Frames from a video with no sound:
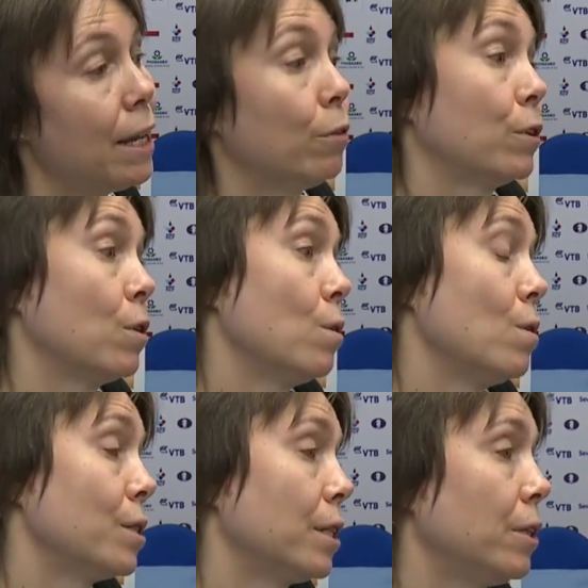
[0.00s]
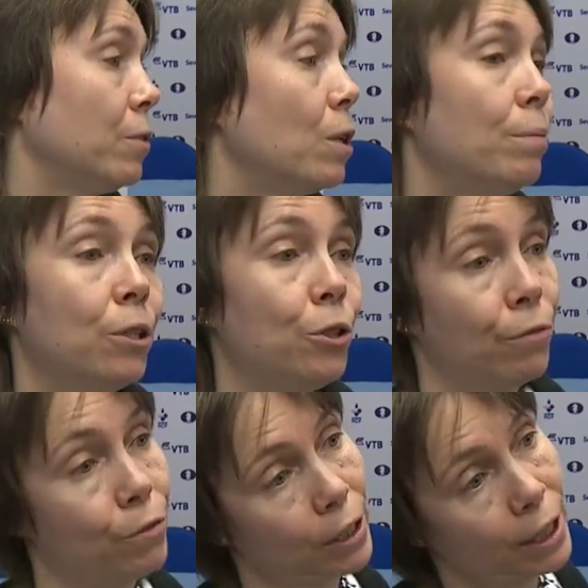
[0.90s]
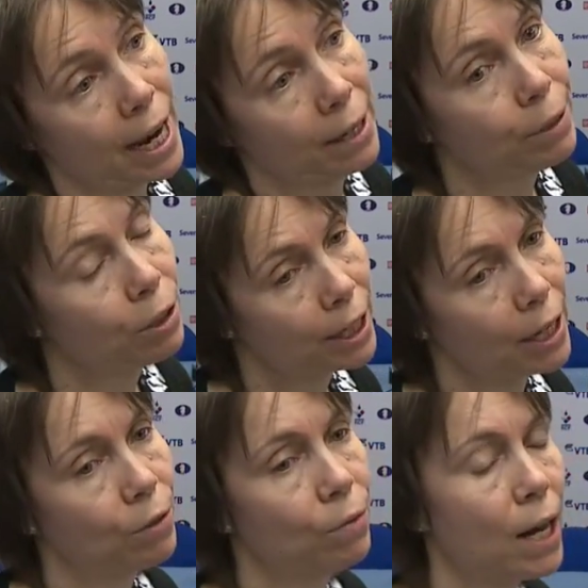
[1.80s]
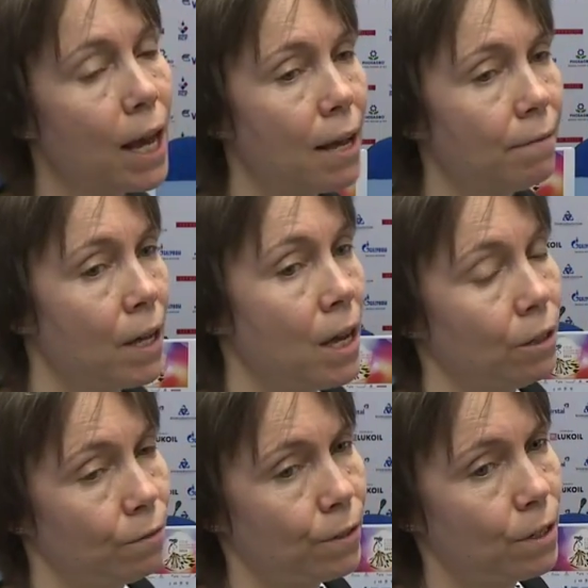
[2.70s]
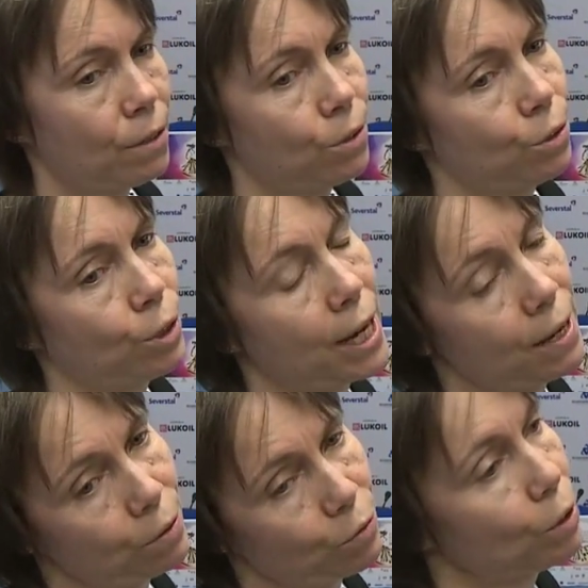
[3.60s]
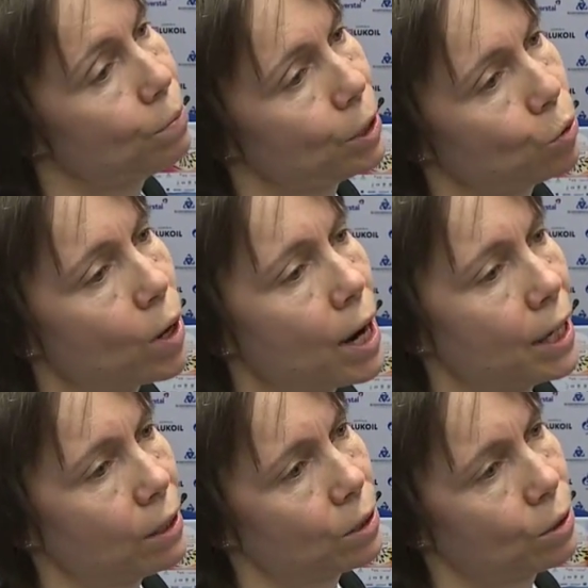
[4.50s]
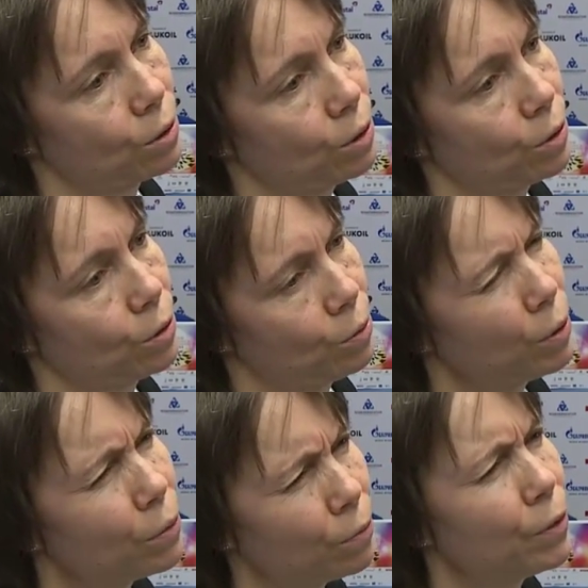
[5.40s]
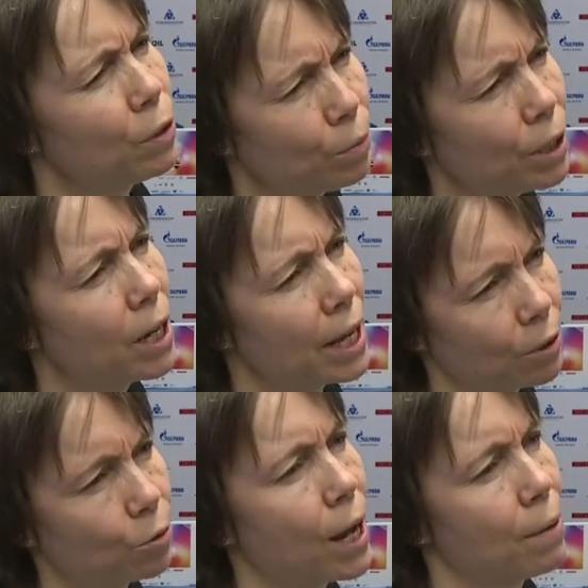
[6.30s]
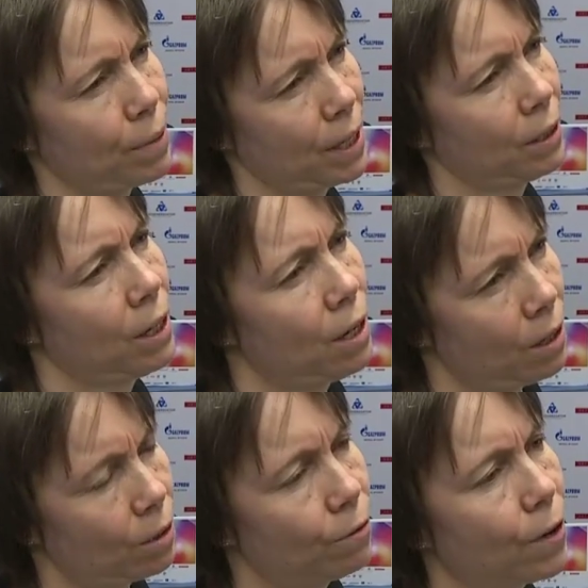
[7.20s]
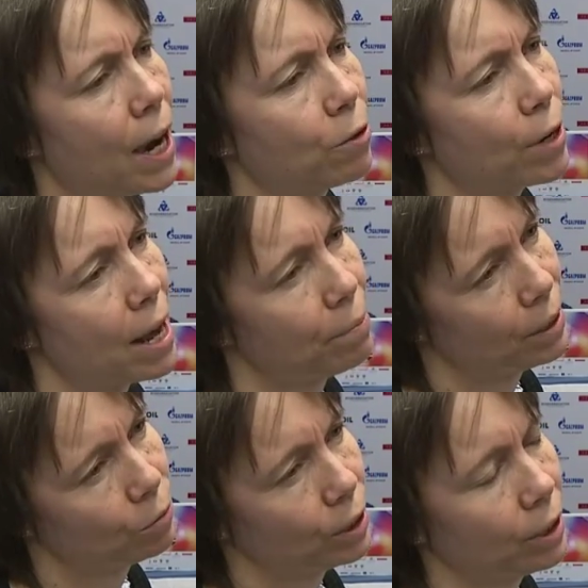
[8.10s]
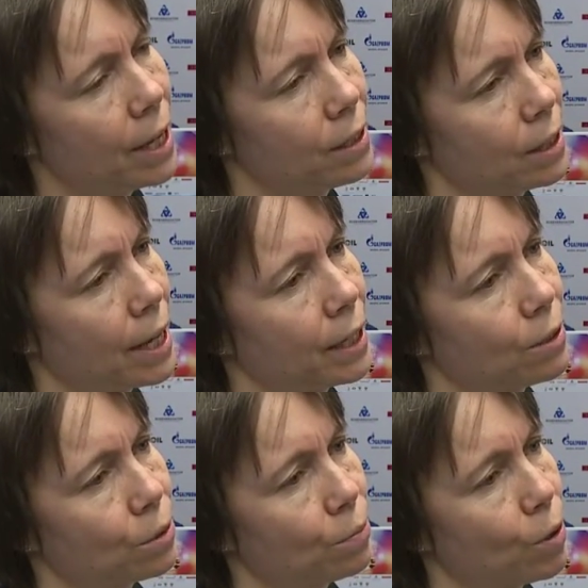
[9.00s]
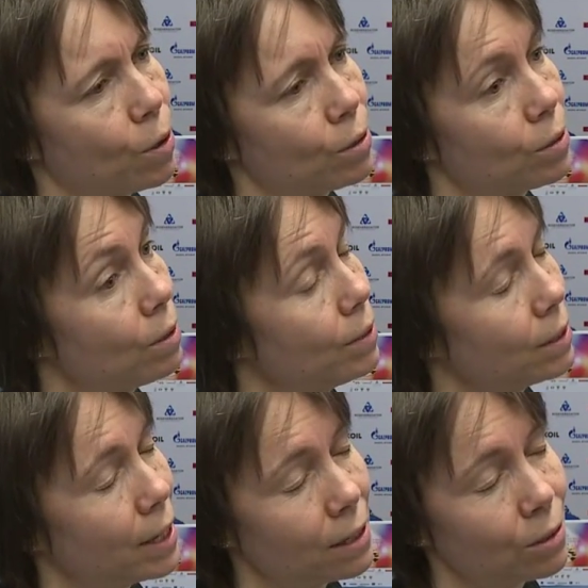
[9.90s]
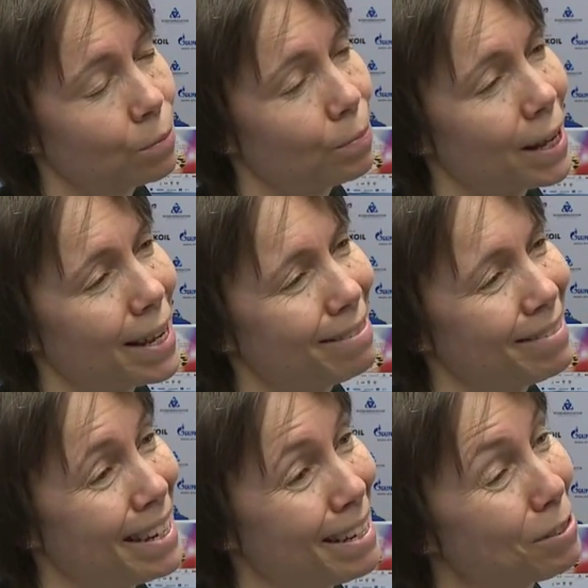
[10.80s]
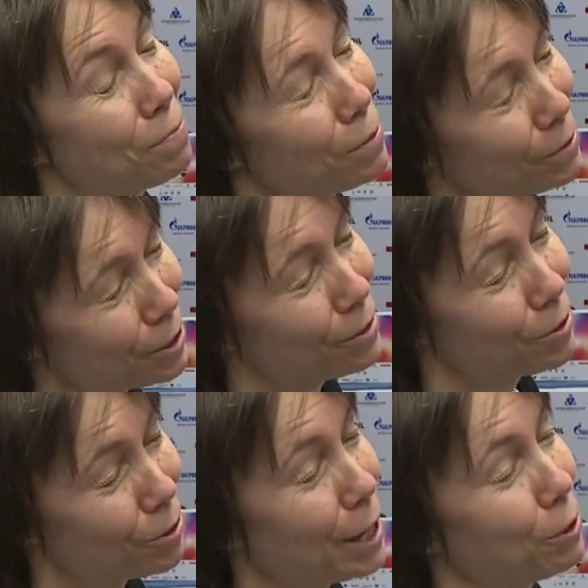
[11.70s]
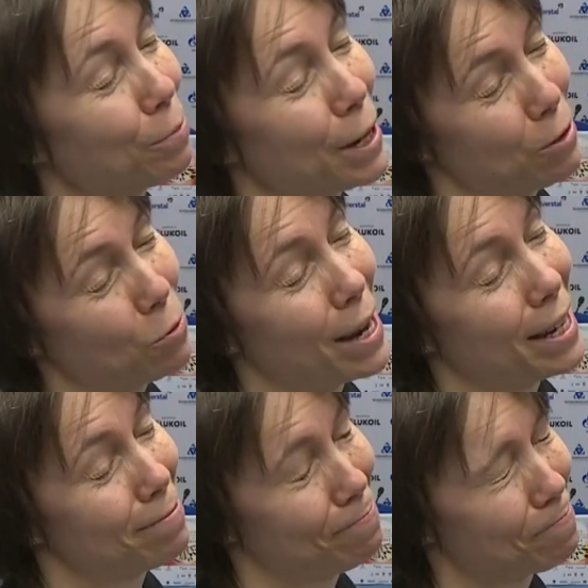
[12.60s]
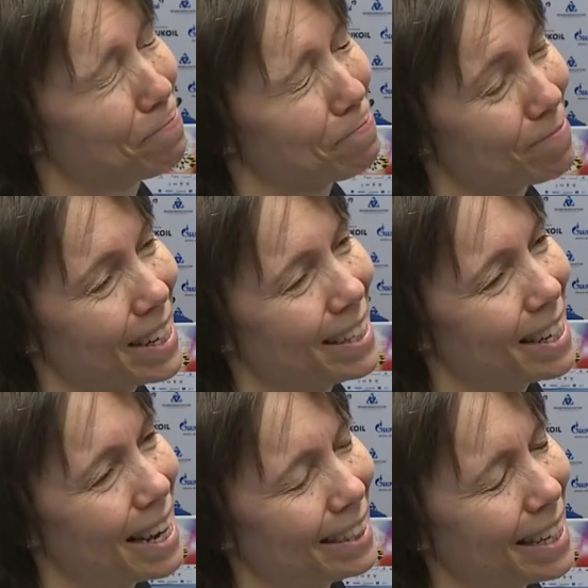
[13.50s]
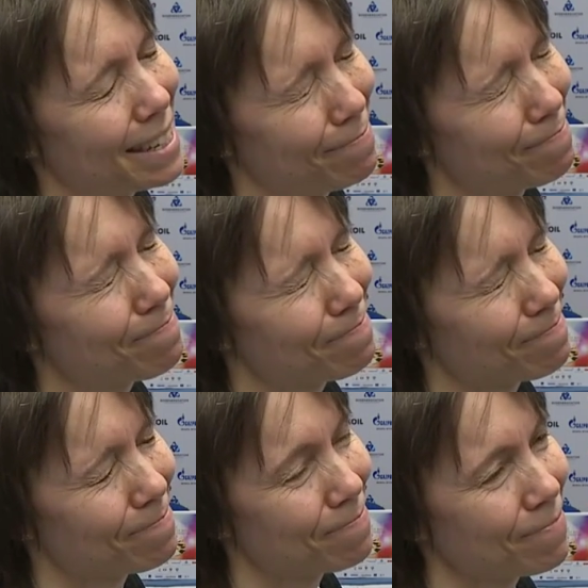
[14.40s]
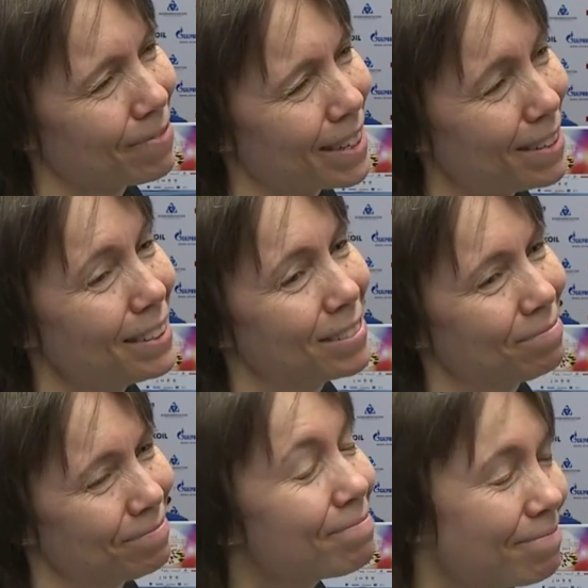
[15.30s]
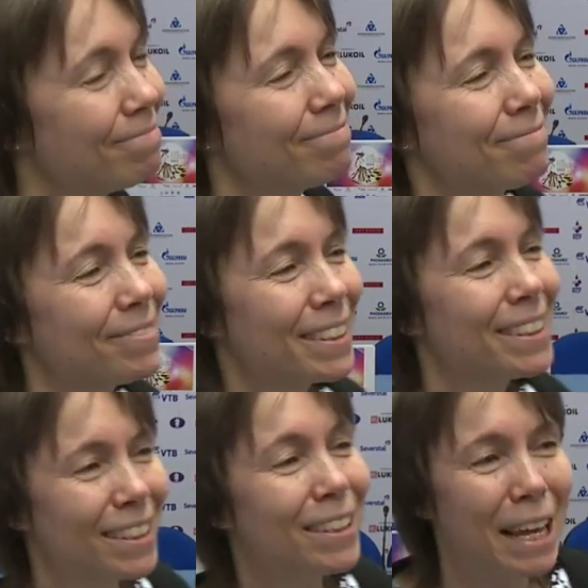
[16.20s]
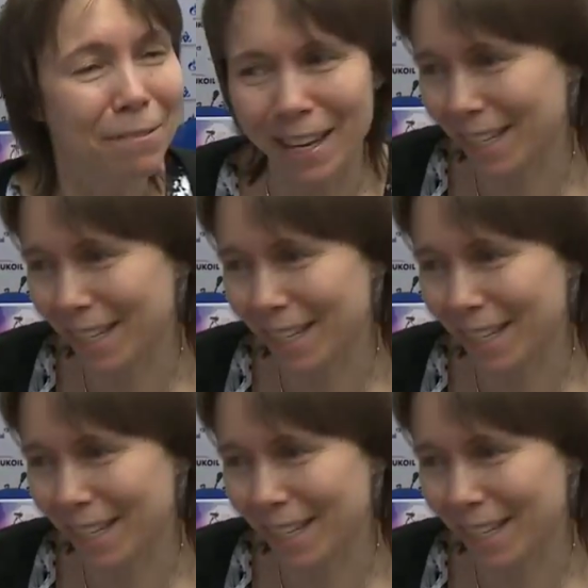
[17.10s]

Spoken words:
Yeah, of course, it will be a different kind. But okay, we will have the first two games will be quite, will be like a rapid, a fine rapid with 10 seconds more. So it's just try to play well. Mm, it's like that. Mm. Okay, thank you very much for your interview. Thank you.